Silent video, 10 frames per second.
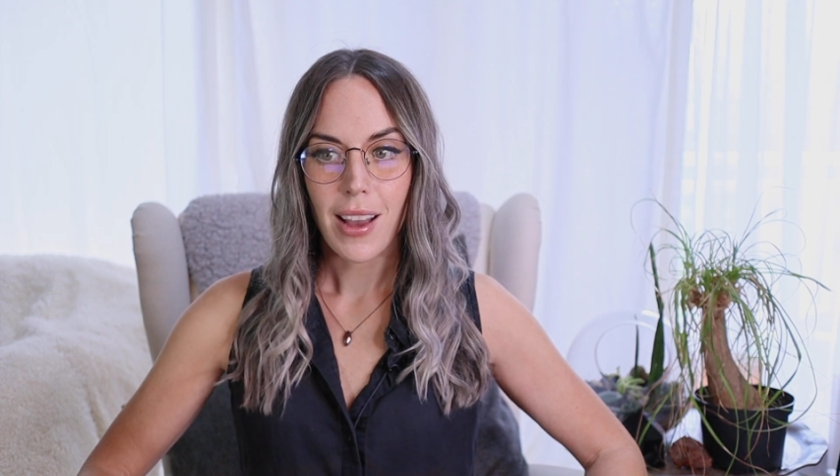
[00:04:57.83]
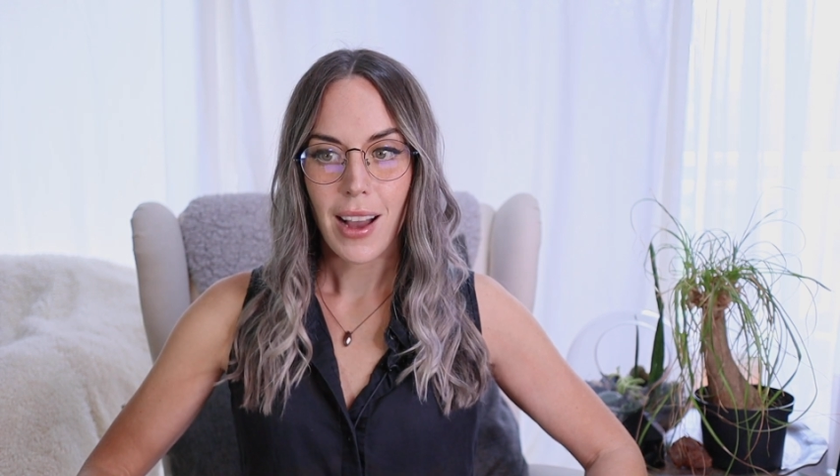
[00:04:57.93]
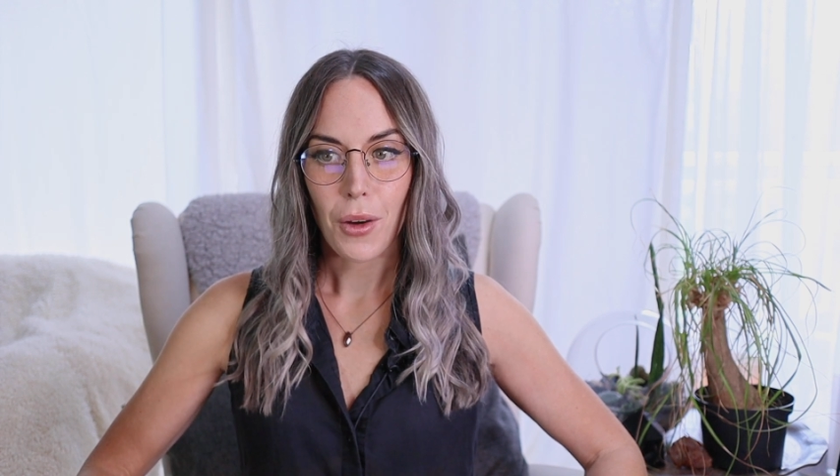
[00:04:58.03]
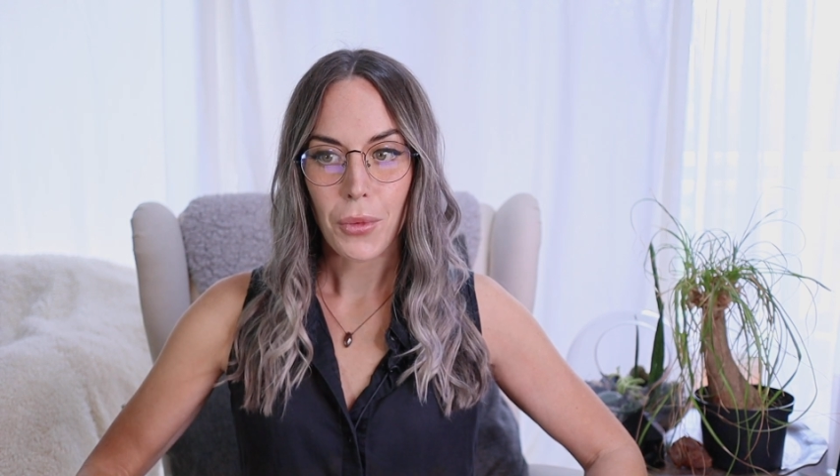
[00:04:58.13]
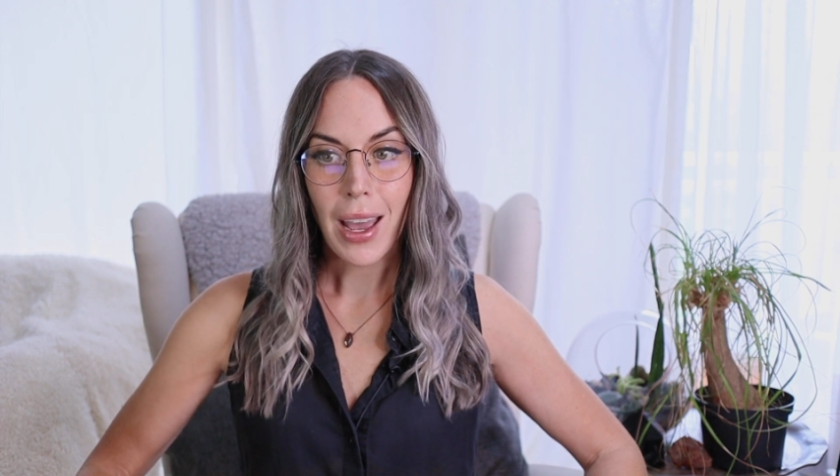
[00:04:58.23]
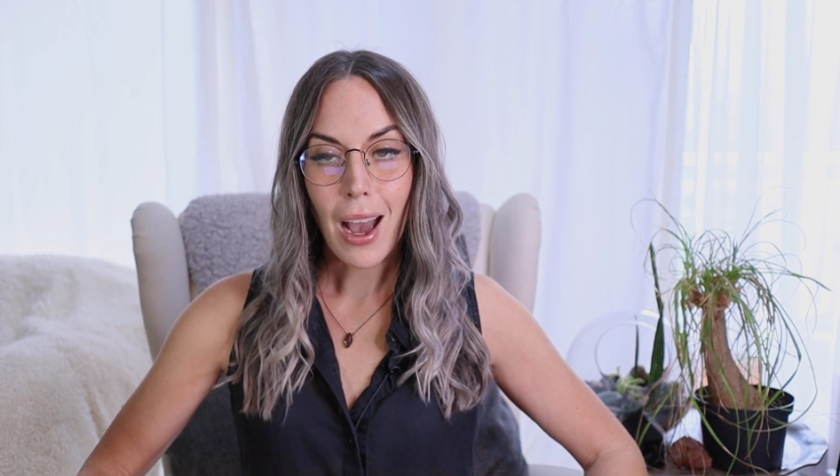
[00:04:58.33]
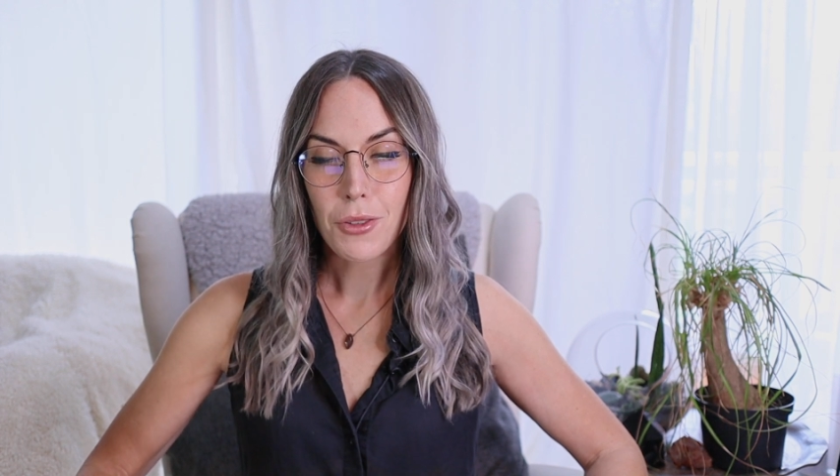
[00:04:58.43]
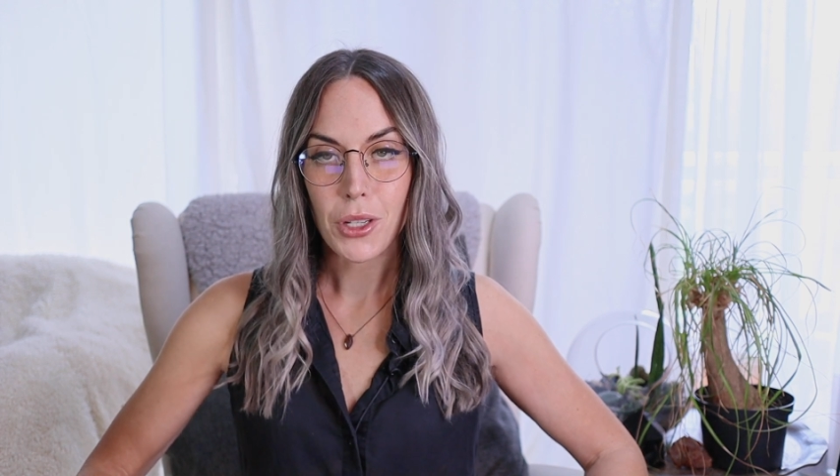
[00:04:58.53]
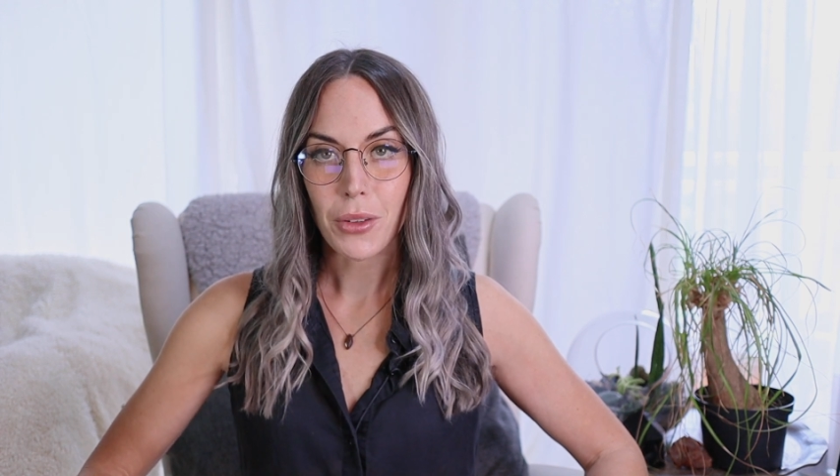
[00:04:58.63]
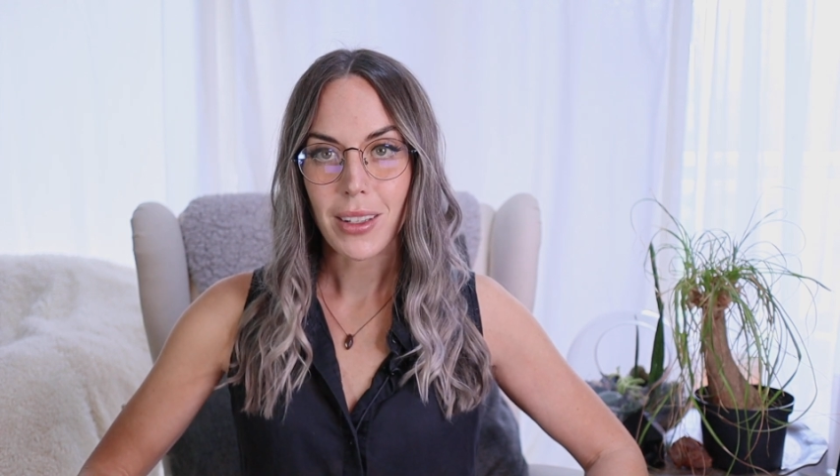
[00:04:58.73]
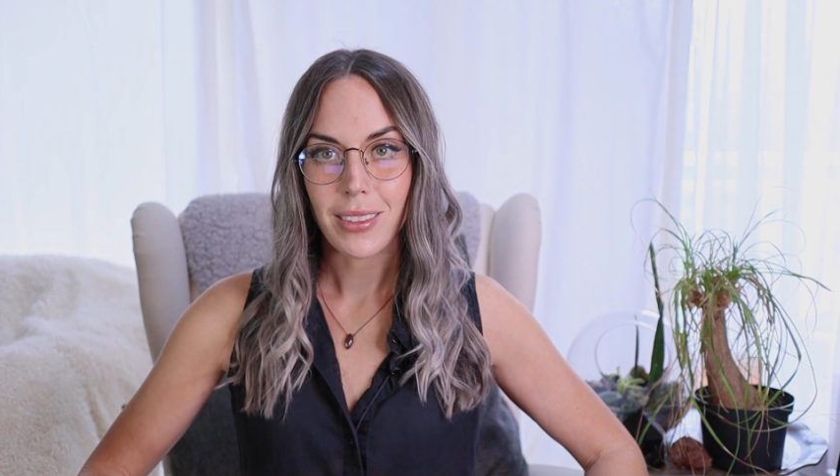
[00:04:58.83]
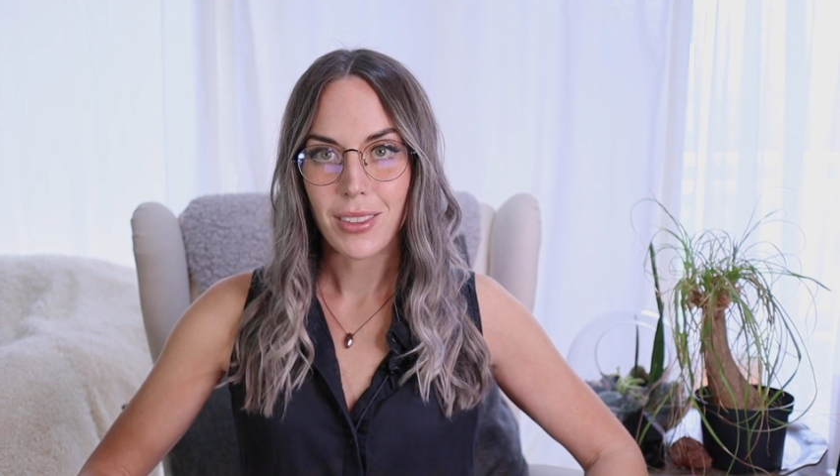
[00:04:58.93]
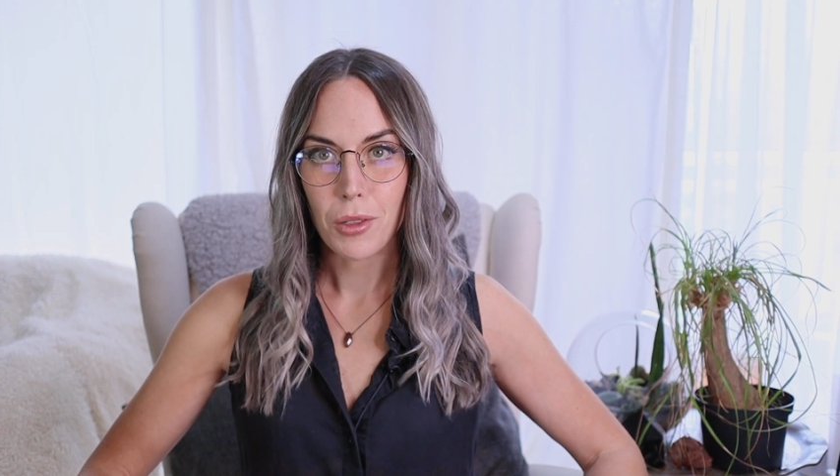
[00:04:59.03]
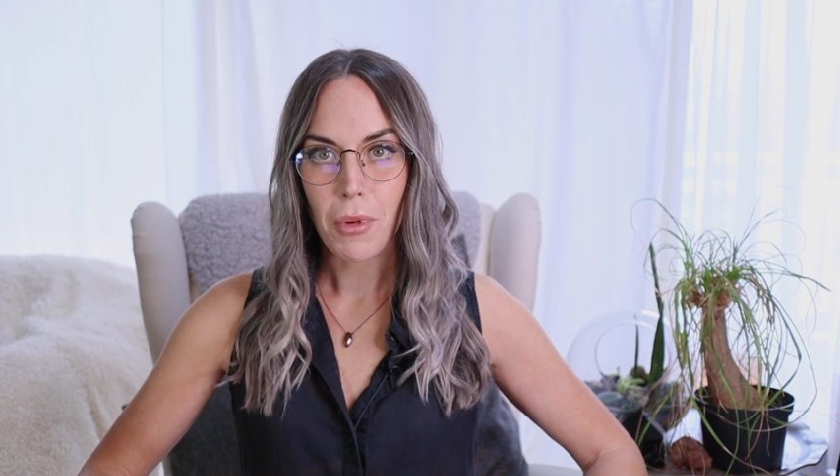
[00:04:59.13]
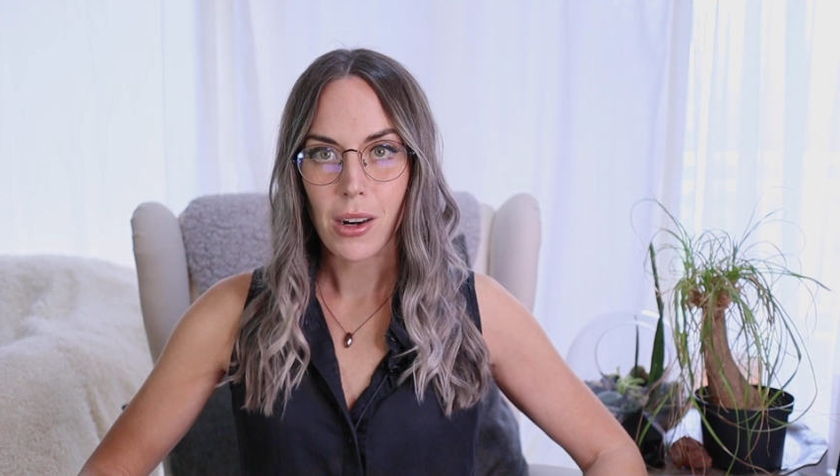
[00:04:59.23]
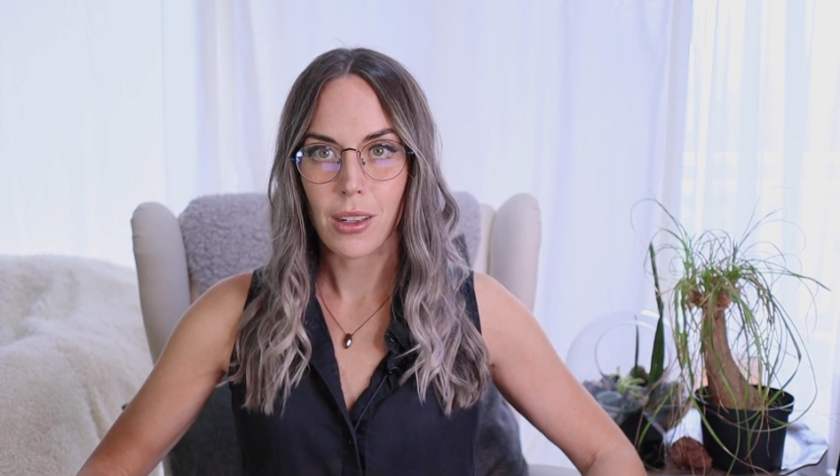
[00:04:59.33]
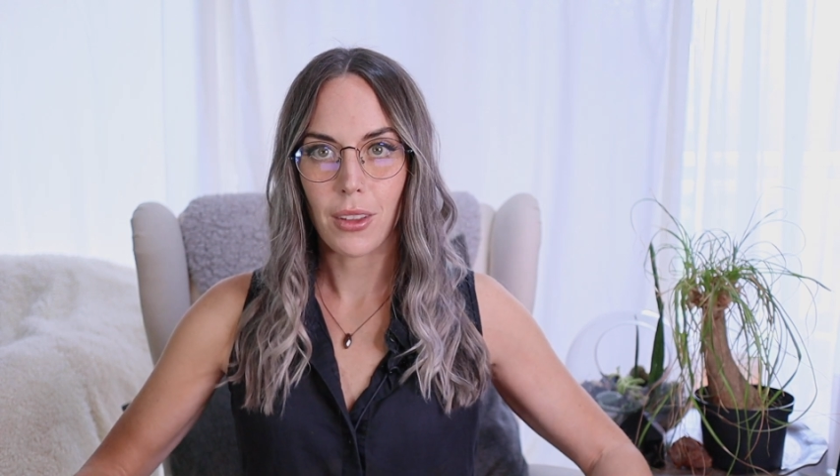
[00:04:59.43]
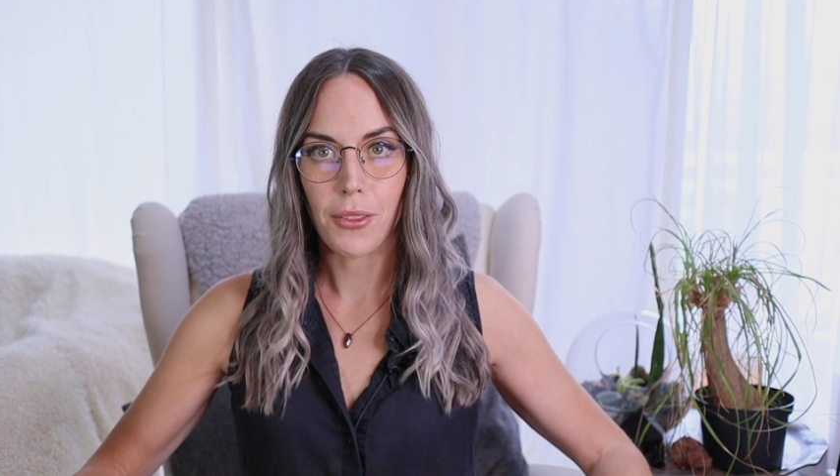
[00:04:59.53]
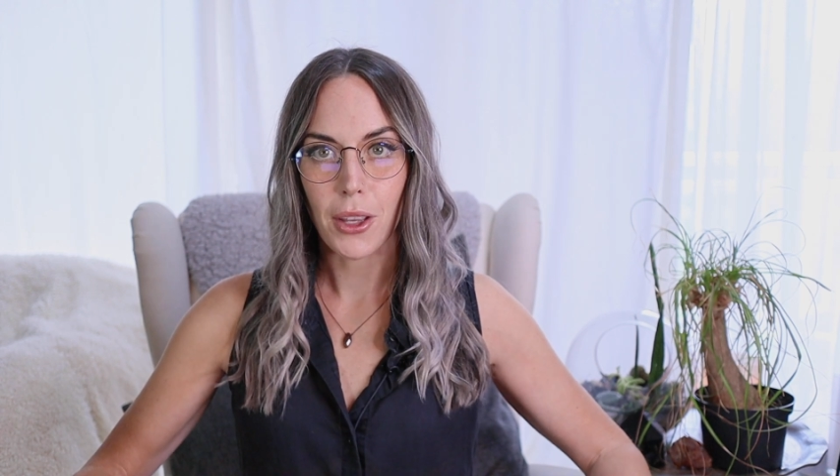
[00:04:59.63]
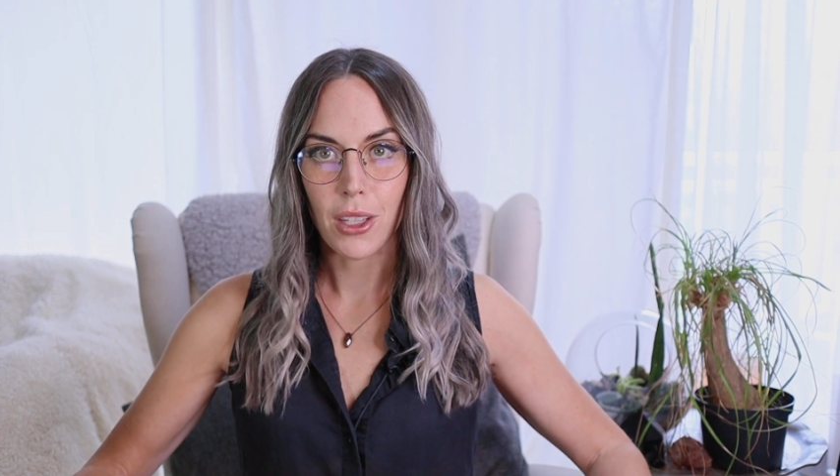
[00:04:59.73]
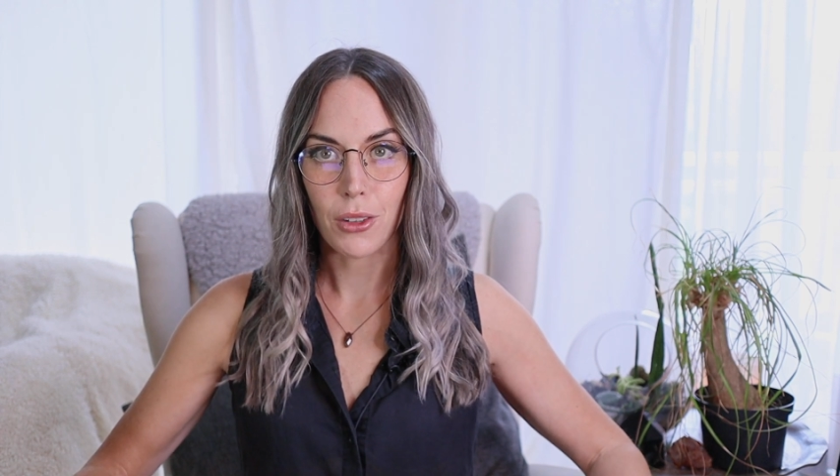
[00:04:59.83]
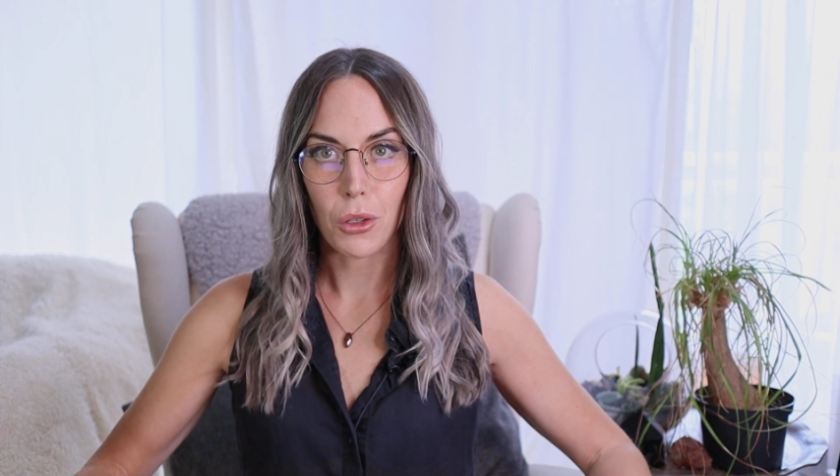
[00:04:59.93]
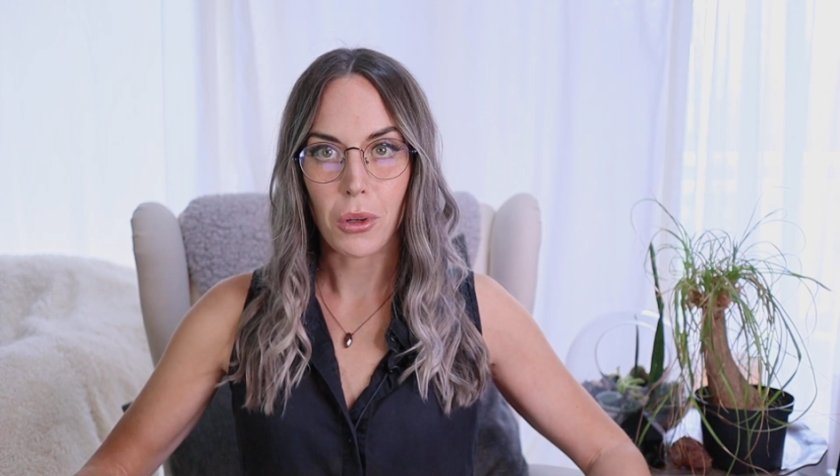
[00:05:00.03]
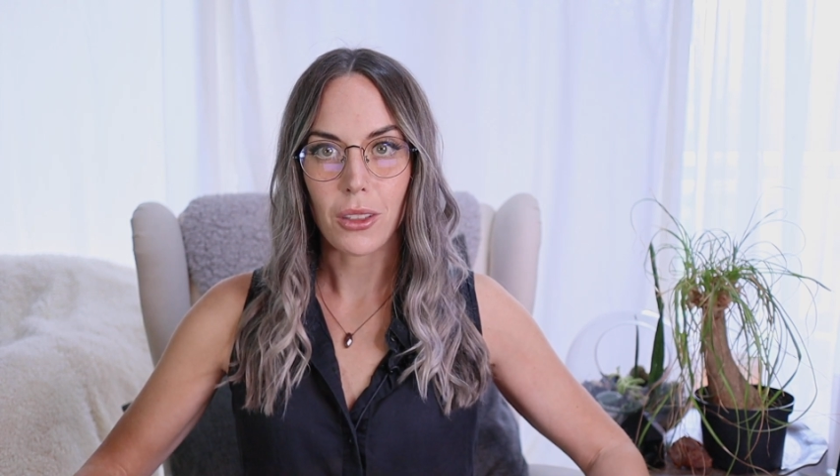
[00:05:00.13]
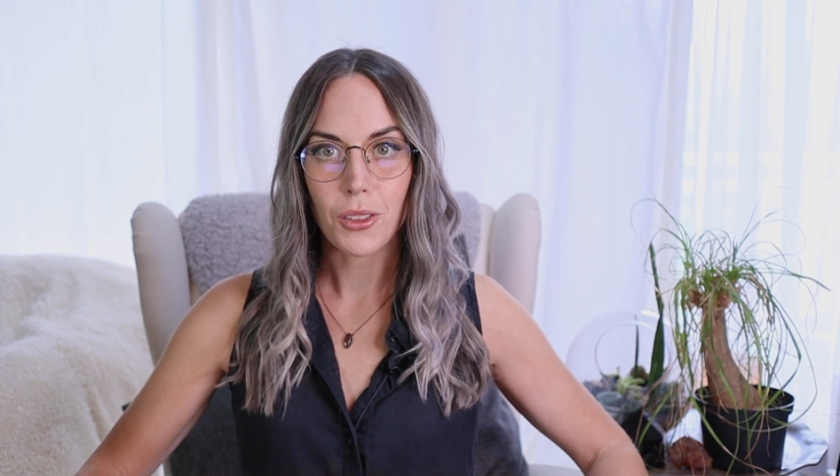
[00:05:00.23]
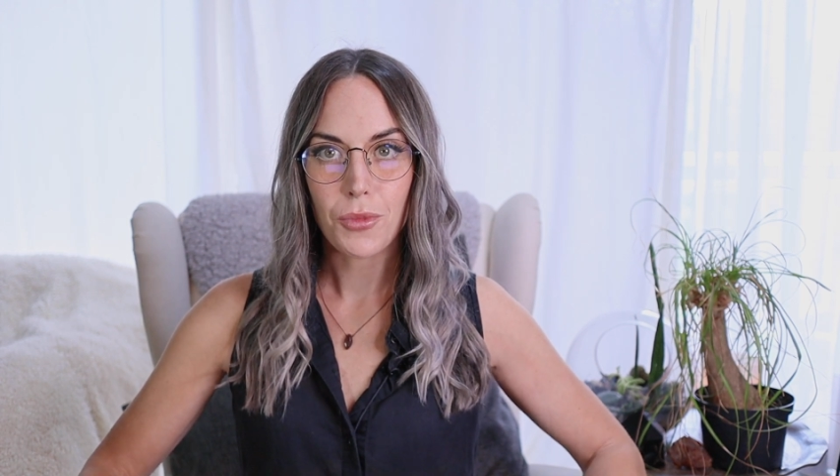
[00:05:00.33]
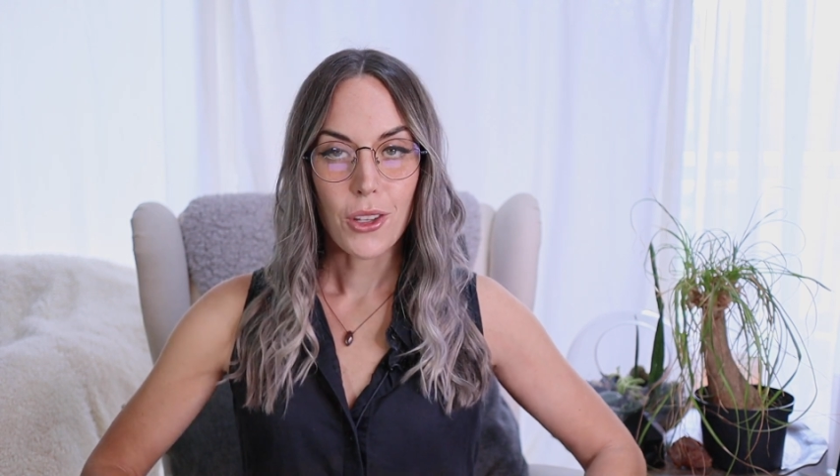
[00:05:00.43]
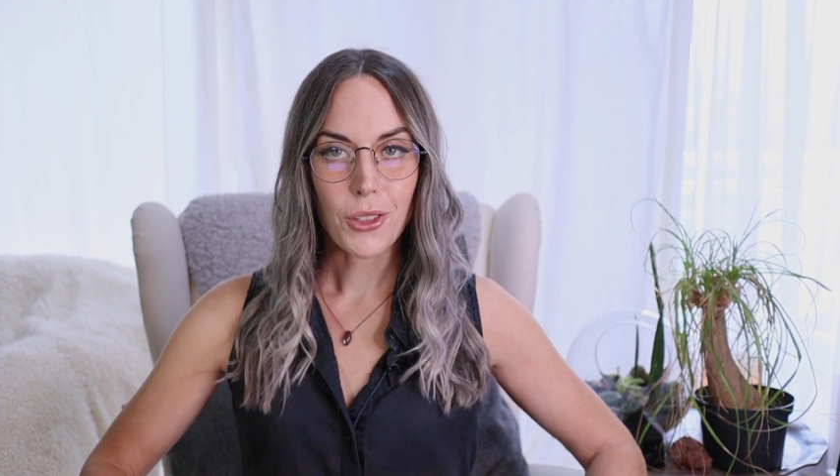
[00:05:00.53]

Uh, we have to do it. It's part of living in the real world.